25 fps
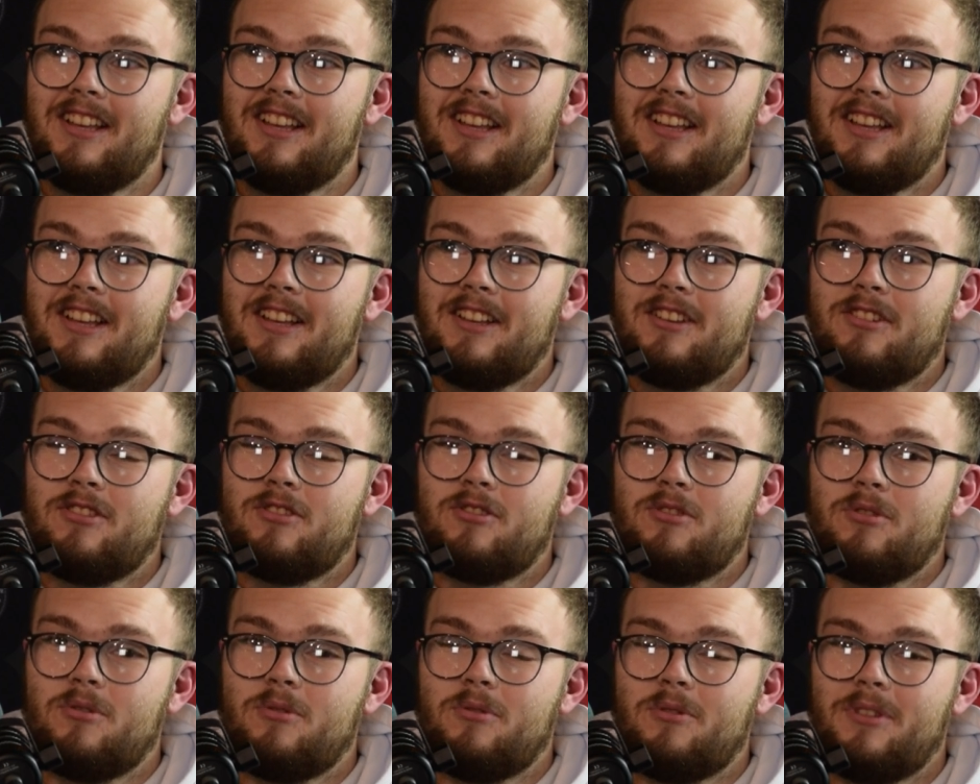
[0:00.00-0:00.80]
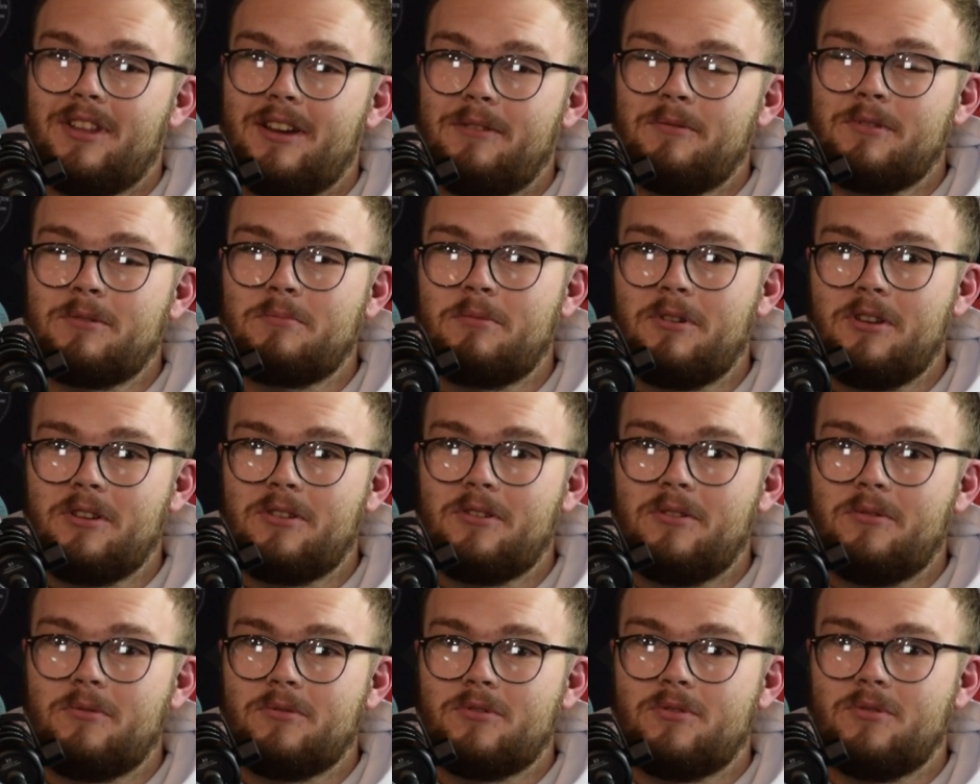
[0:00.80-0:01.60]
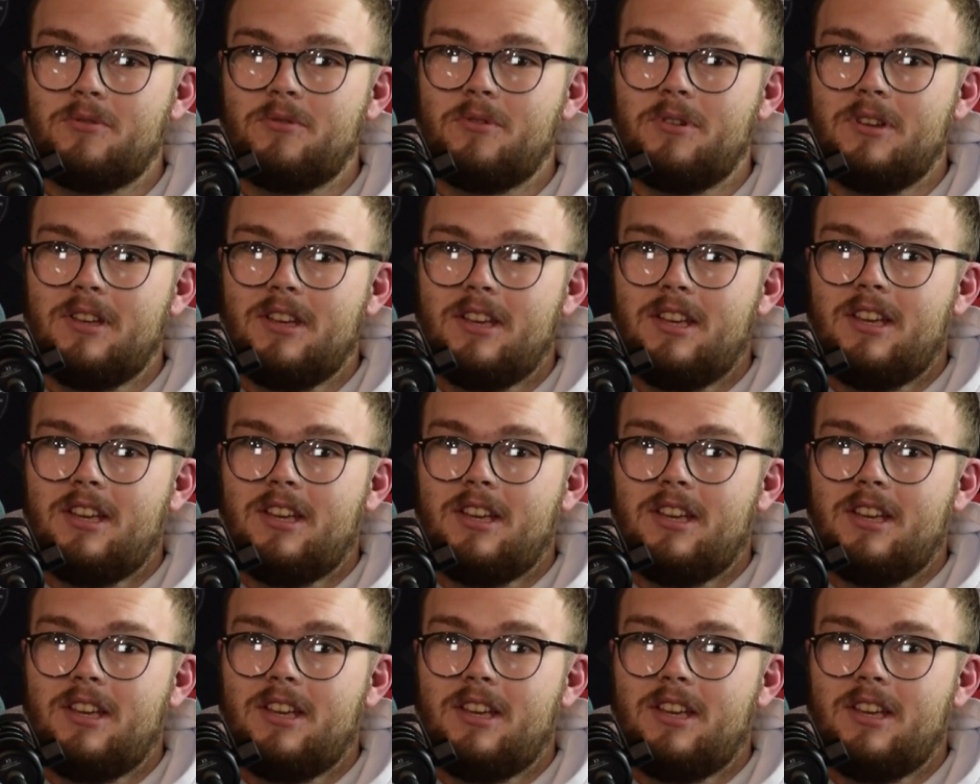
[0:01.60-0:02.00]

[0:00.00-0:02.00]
That's amazing. So that was pretty cool. So...